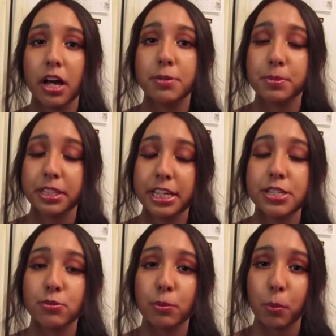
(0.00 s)
and
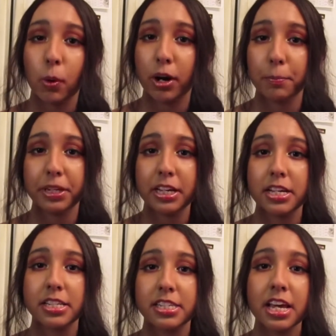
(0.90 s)
please report,
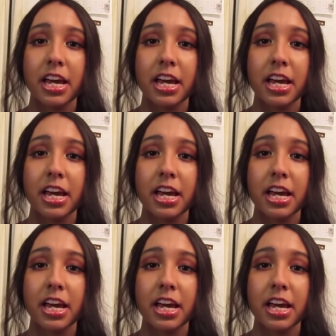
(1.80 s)
because